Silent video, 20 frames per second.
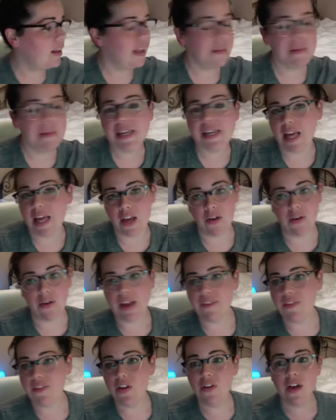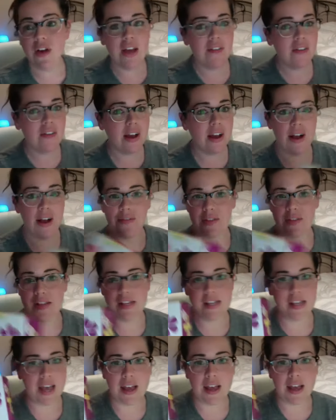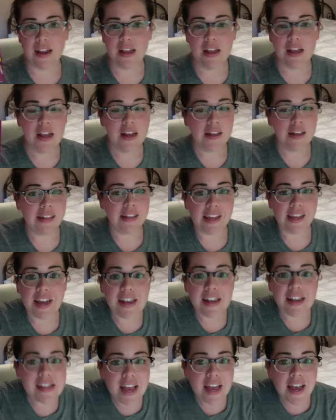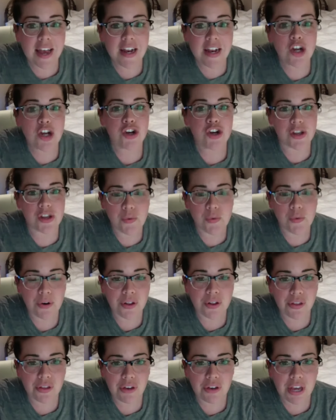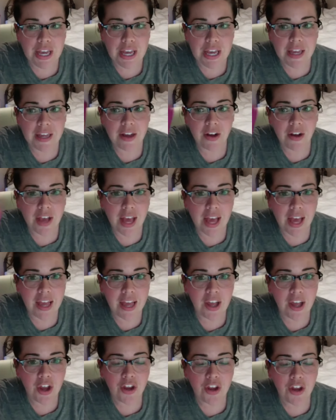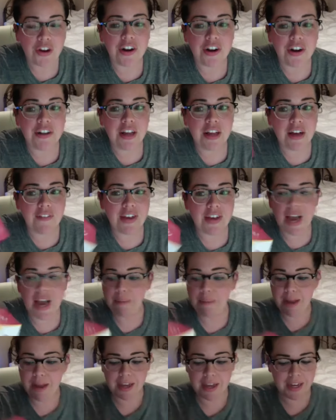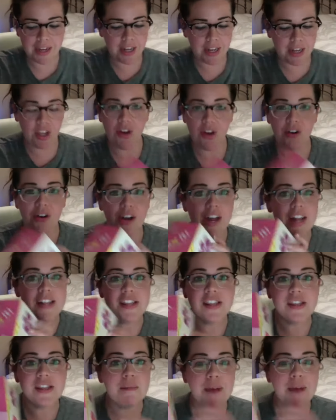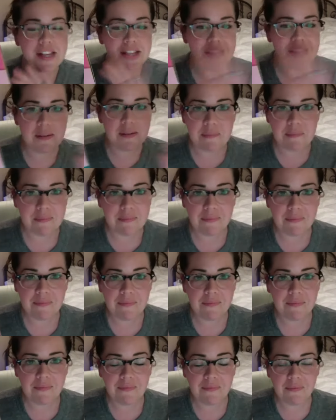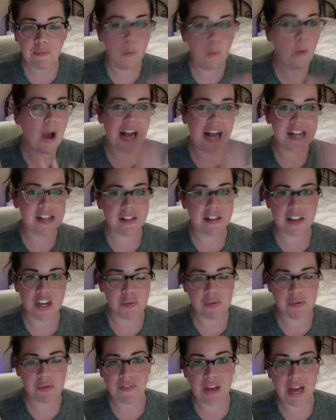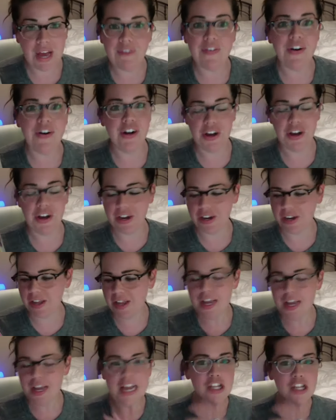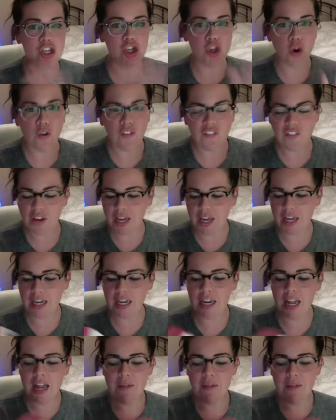Let me tell you, if you haven't gotten this yet, like I said, just order three, okay? You're gonna love it. I'm not kidding you. It's the best wax collection we've ever done. It's so fun.